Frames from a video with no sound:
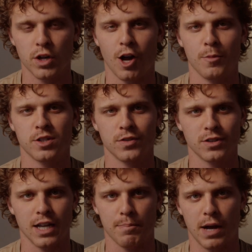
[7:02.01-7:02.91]
It almost feels
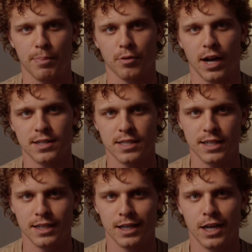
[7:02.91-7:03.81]
like
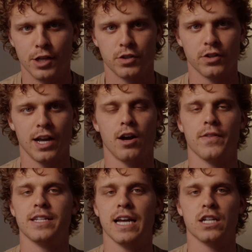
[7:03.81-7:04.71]
paparazzi. So they're like on the
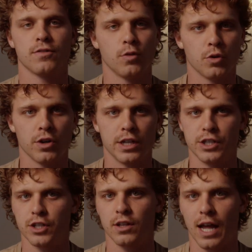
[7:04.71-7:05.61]
dance floor and
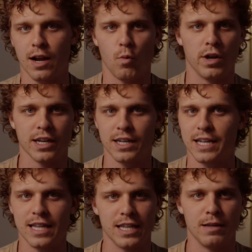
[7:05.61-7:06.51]
you're like wanting to
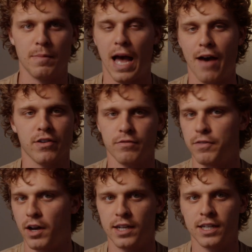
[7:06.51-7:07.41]
get them having
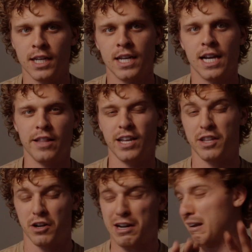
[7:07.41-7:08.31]
fun. And then
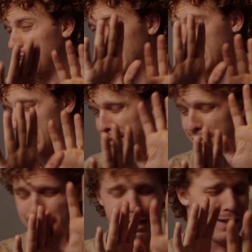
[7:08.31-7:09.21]
they're kind of like,
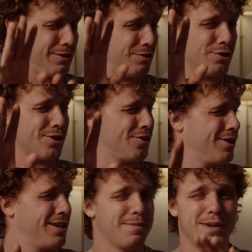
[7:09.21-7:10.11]
oh, like who's
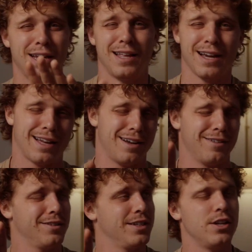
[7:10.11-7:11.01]
recording me? Like, I
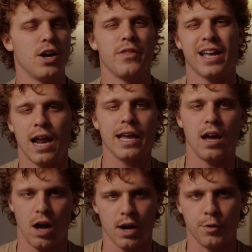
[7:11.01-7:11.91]
don't, you know, they kind of get
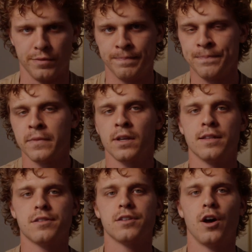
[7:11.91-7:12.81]
awkward.
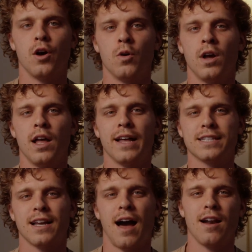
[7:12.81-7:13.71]
And so
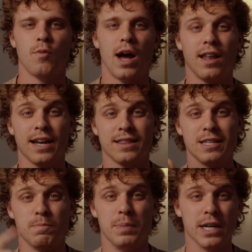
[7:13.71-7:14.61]
that's kind of why I like
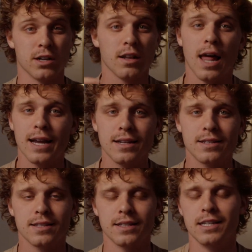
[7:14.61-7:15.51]
these bigger
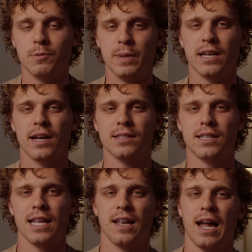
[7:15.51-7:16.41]
lights is because
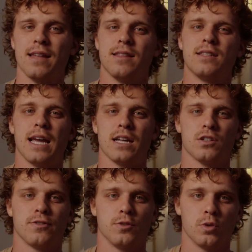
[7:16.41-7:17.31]
they light the
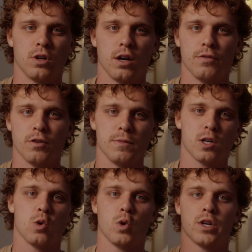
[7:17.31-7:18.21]
dance floor from the
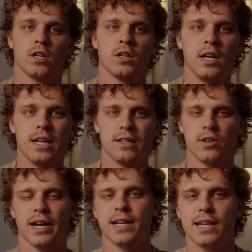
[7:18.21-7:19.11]
corner. And so
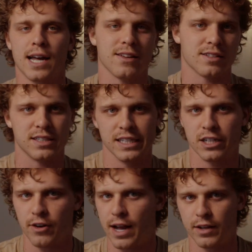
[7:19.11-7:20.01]
I can kind of sneak
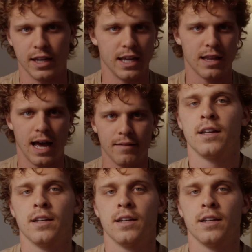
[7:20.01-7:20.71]
around and get that.